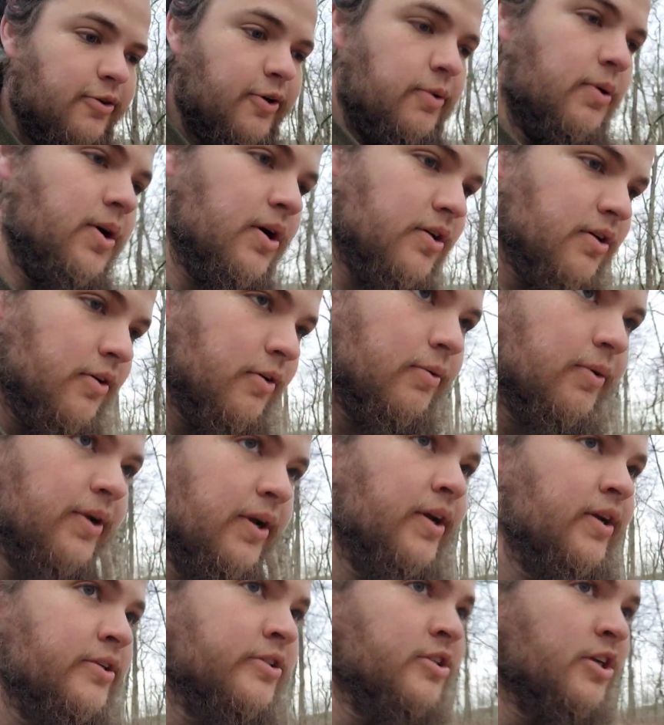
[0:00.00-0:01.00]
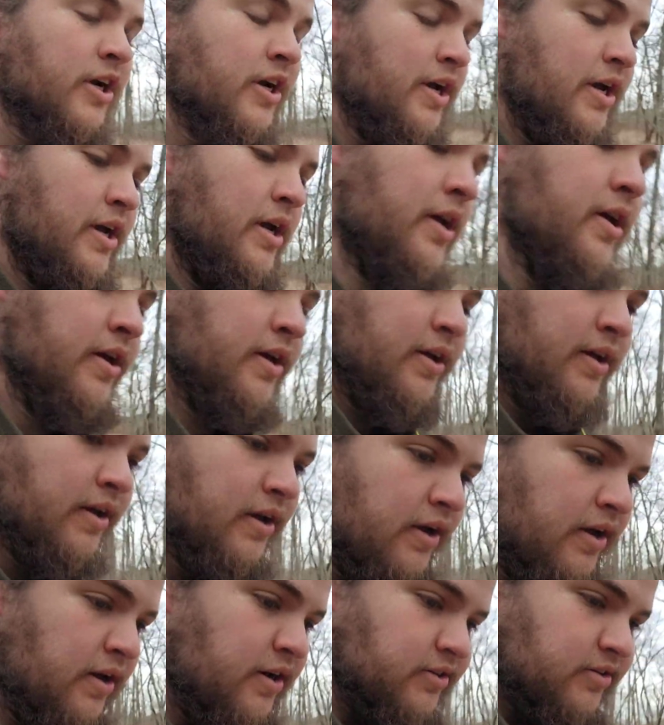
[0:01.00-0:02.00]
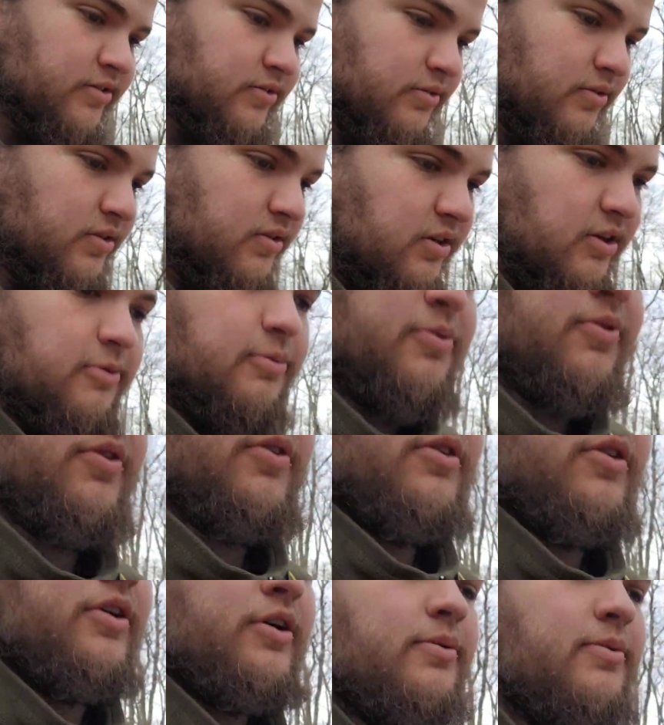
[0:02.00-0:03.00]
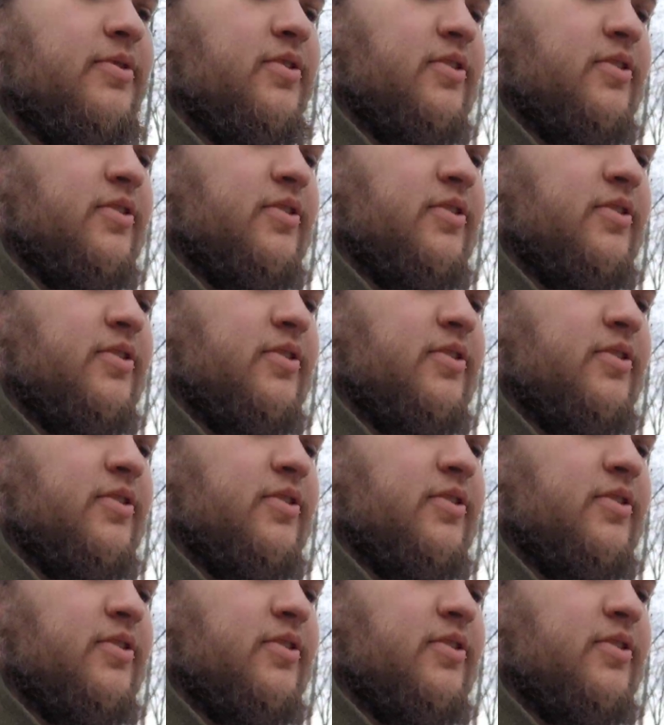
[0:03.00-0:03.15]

We walk on a ridge. There's some steeps, little ups